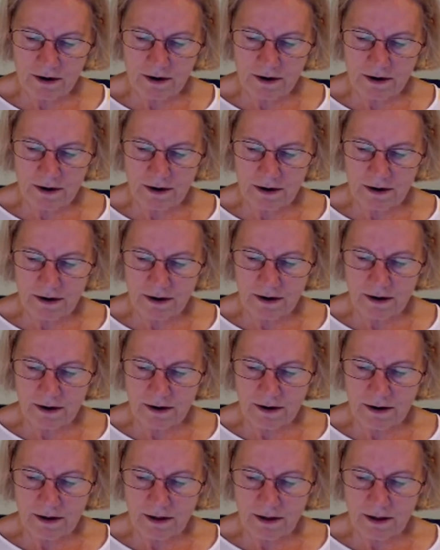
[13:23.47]

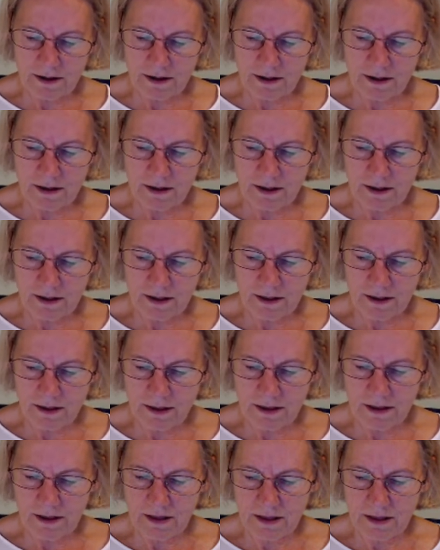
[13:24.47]

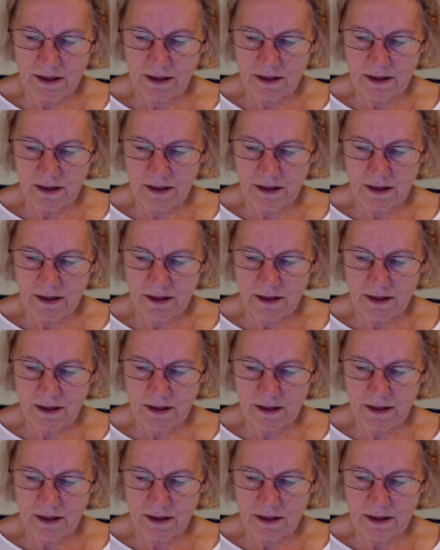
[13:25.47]
(no one is talking)